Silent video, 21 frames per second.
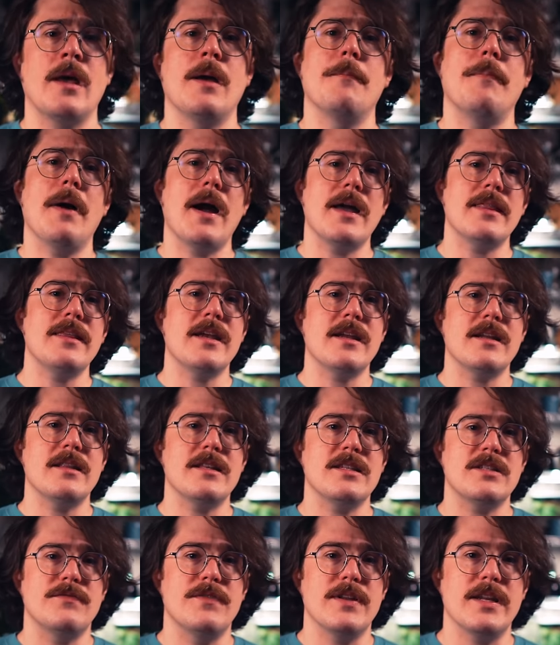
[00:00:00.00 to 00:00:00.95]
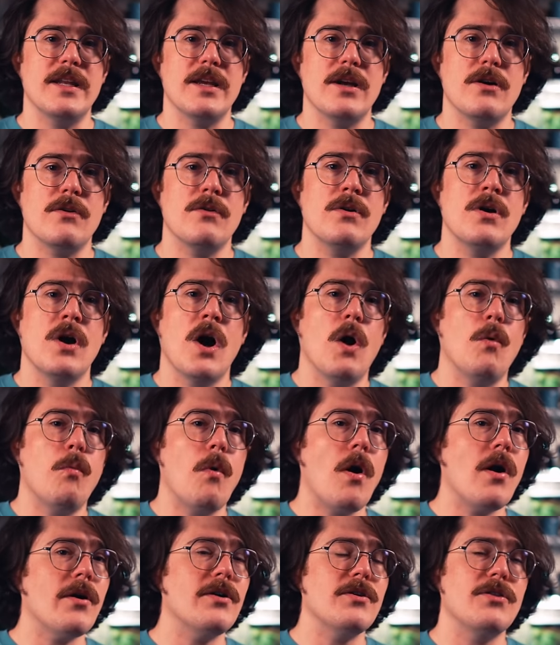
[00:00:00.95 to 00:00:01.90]
By the end of this video, I'll
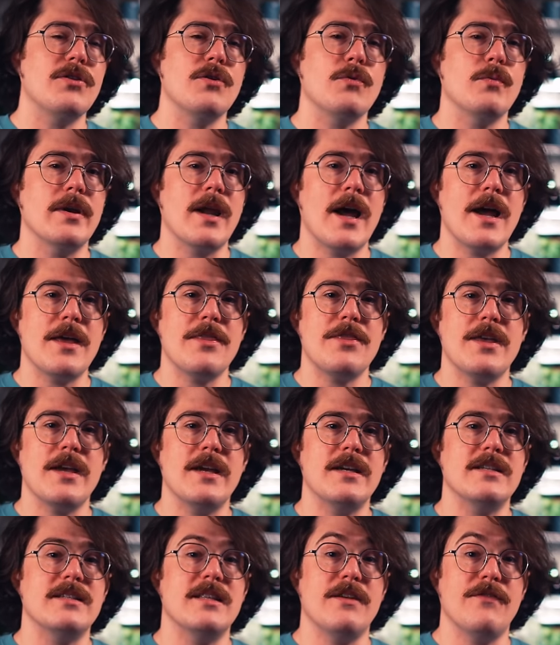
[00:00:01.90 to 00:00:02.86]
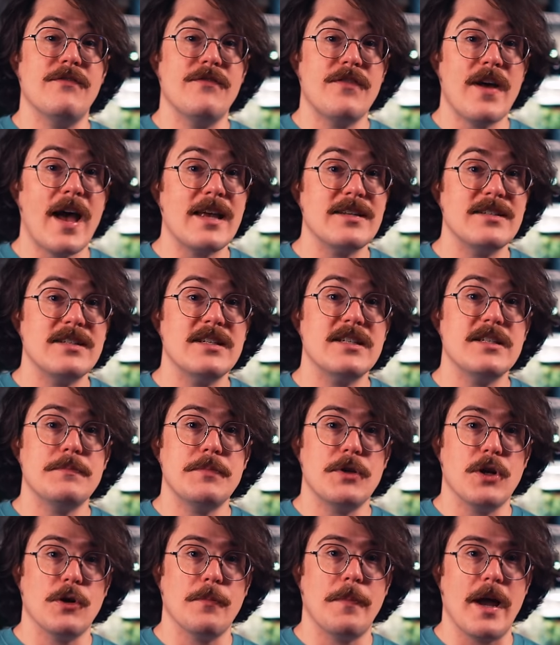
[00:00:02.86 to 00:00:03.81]
walk you through what I think is the
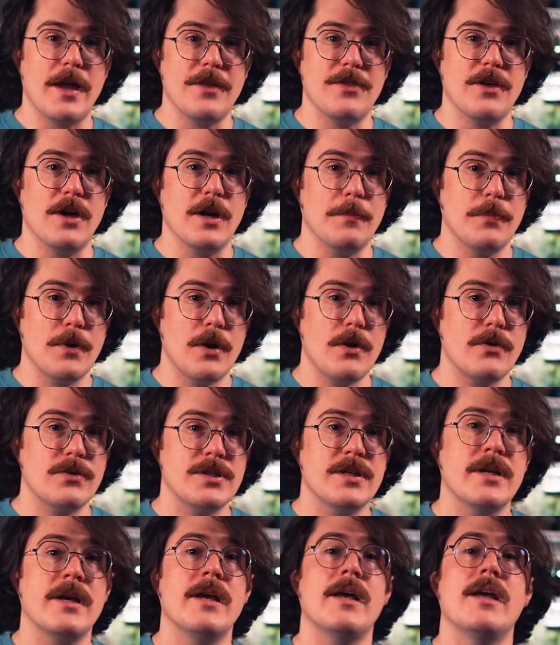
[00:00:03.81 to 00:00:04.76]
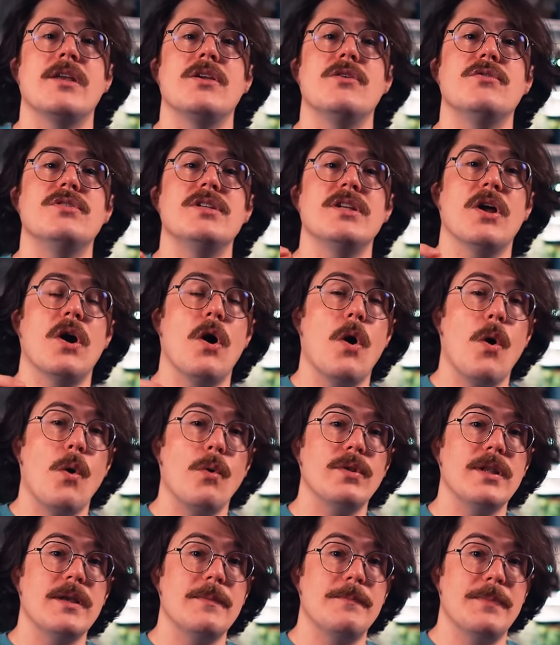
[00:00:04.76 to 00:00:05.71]
fastest pure Python approach using
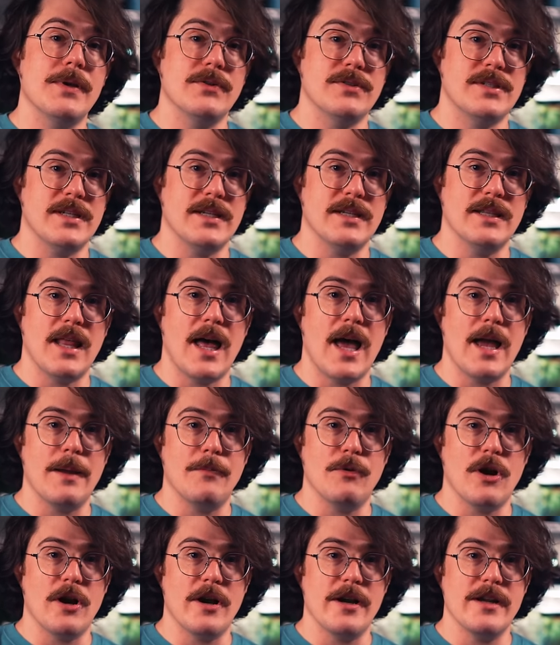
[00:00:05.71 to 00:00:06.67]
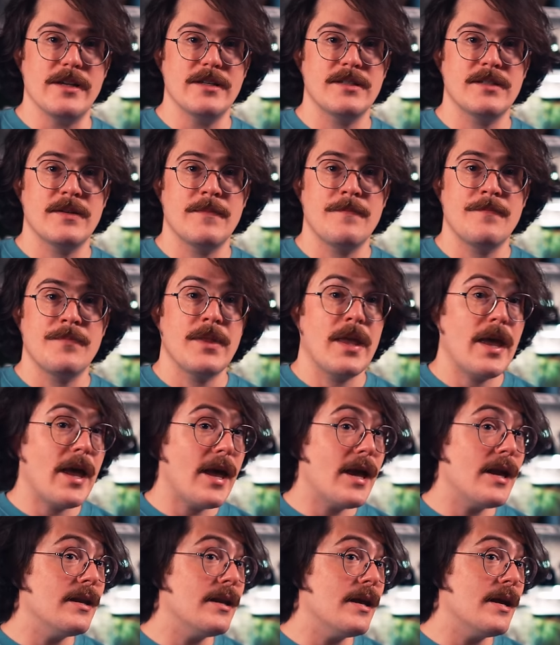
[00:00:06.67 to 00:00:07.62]
only built-in libraries.
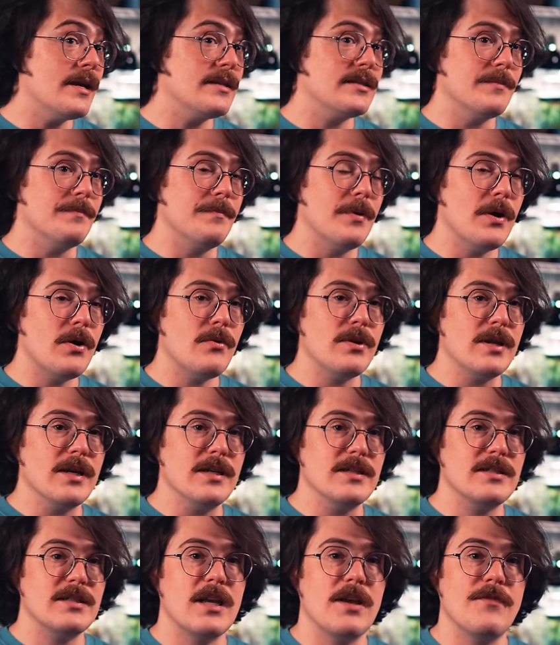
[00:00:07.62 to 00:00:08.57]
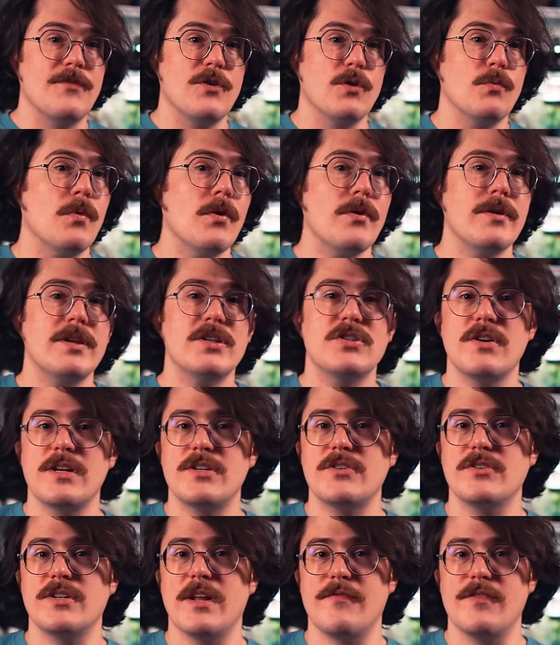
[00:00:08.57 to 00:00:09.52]
And as a bonus, if you're willing to
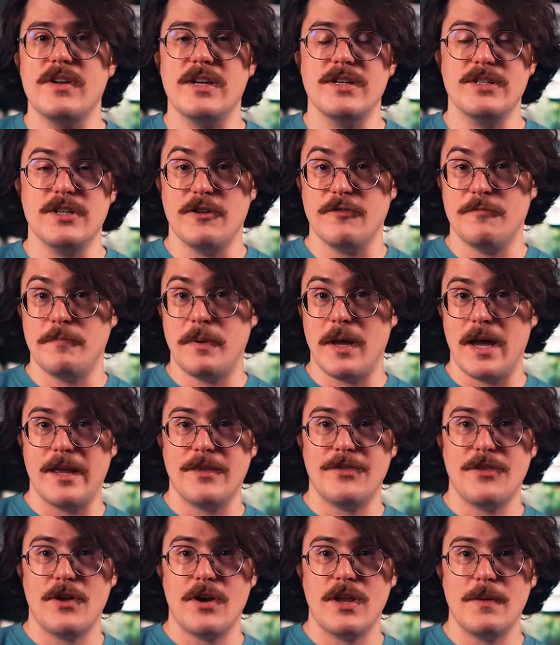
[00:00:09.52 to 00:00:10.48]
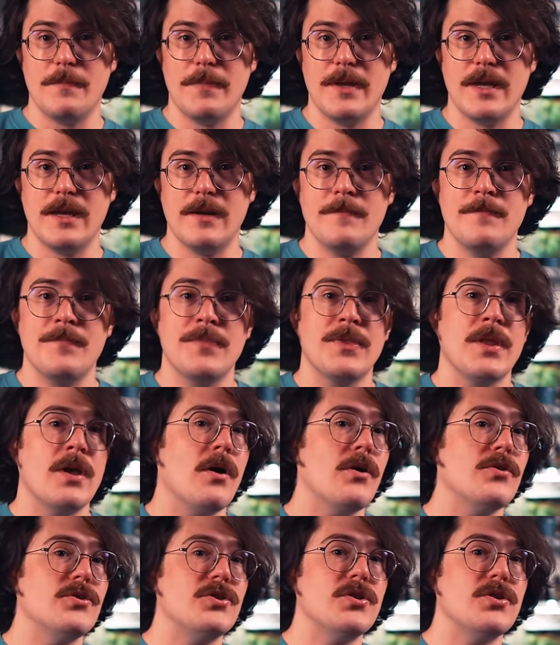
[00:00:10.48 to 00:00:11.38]
stretch your definition of Python a bit, I'll